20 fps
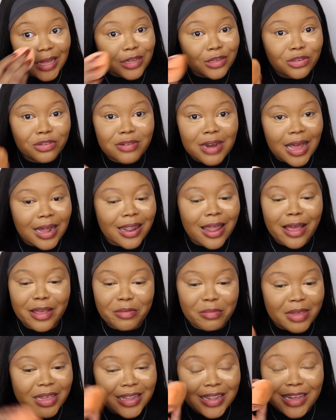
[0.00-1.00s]
do not clock
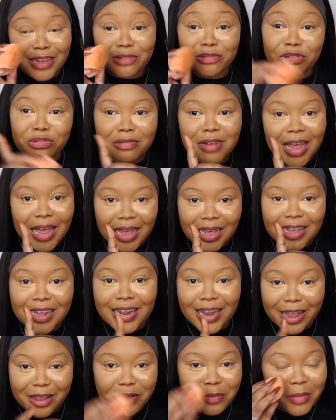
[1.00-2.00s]
me. Like do not
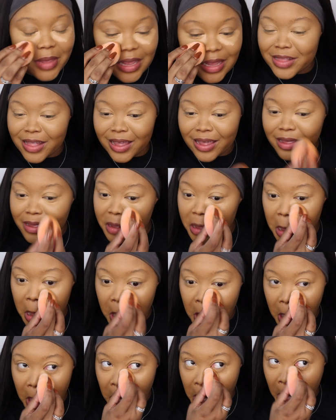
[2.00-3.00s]
clock me. Like
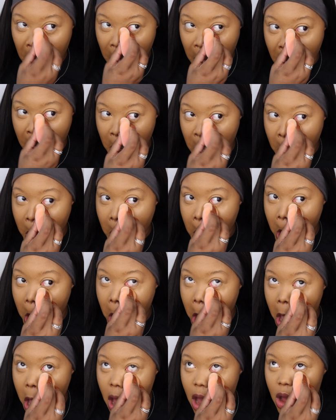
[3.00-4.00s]

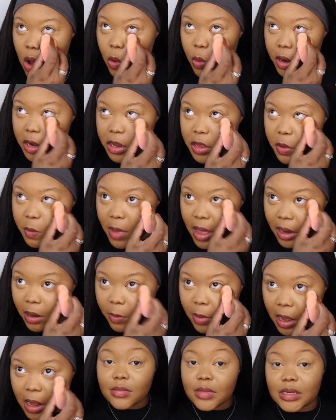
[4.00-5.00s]
what are you mad
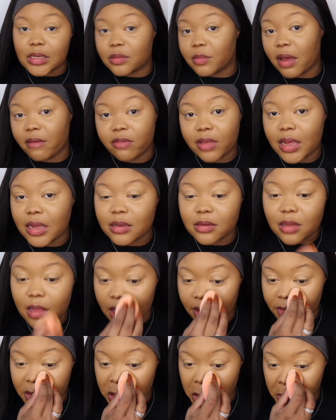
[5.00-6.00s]
about? It's my face. Like
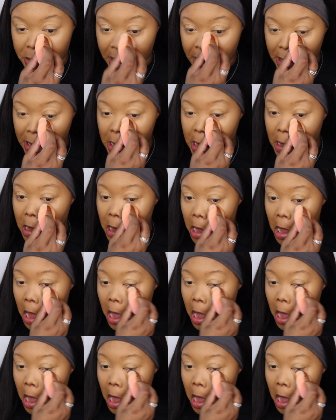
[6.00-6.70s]
if you don't like it,